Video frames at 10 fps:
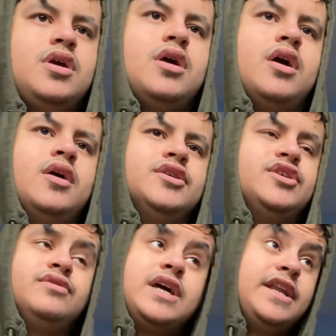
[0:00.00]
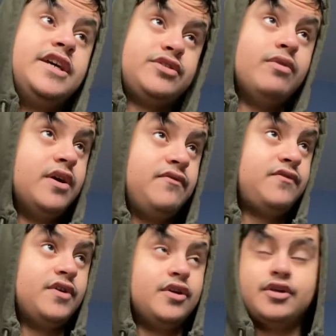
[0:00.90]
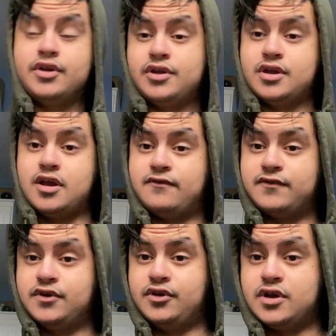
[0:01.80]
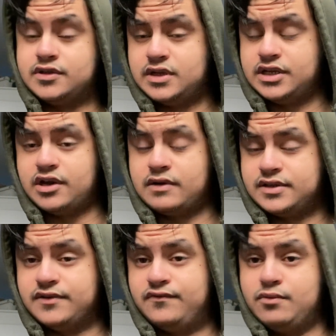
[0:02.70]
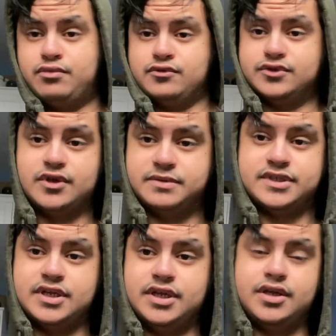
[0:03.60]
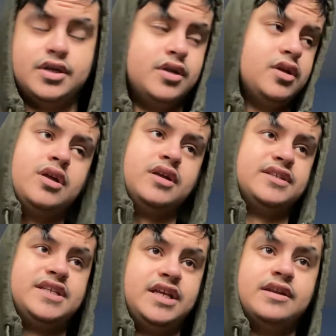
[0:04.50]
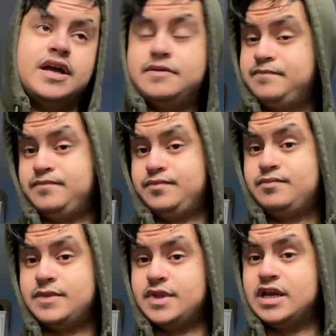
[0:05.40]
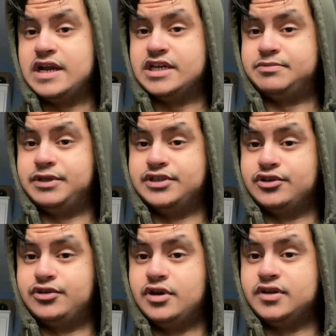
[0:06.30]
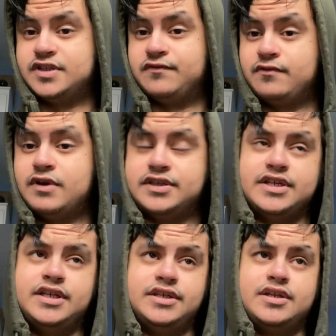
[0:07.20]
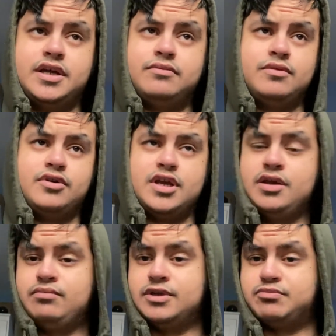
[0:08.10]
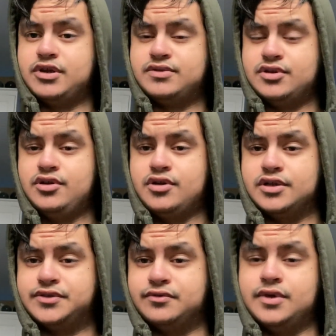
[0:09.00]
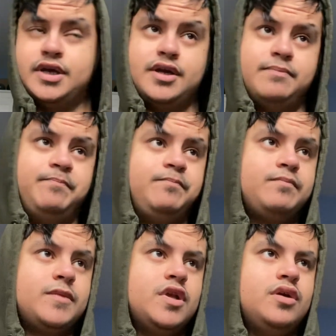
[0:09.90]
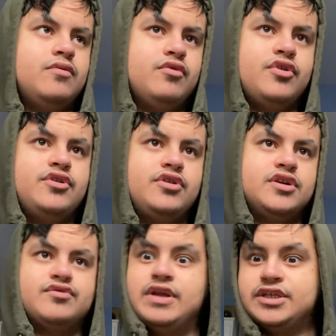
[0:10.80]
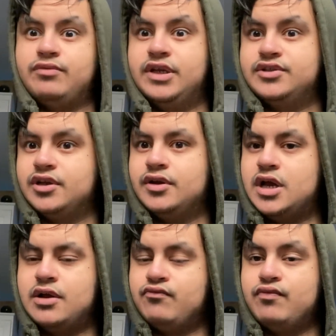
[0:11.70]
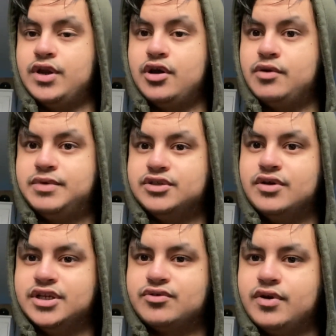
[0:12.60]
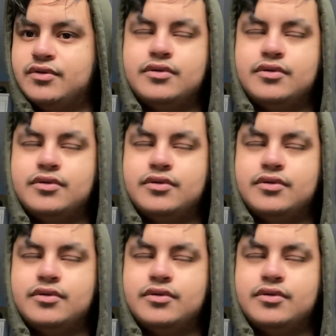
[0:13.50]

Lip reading: So Dan Ashworth, for Newcastle, their director of football, has obviously seen that Ashby is a good youngster for us, and he's like, okay, let's bring him to Newcastle. We've got Newcastle next week, so I really hope he's not in the squad.